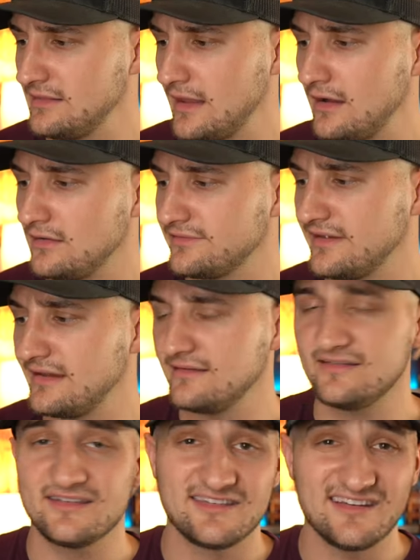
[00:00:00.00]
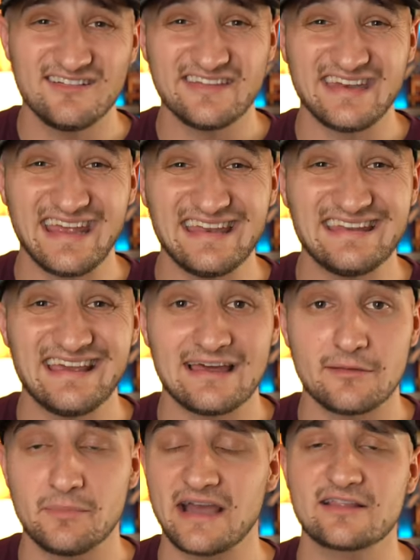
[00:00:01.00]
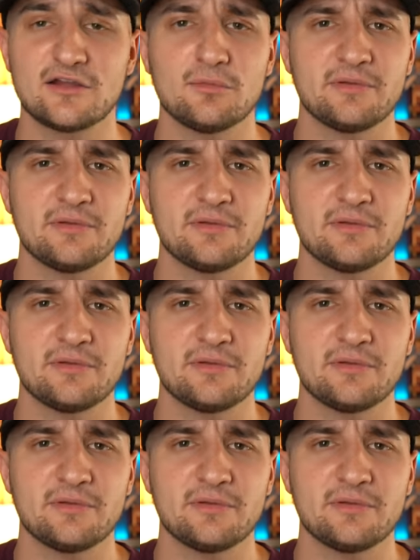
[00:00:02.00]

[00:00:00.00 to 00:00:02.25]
They all say distilled in Indiana back there.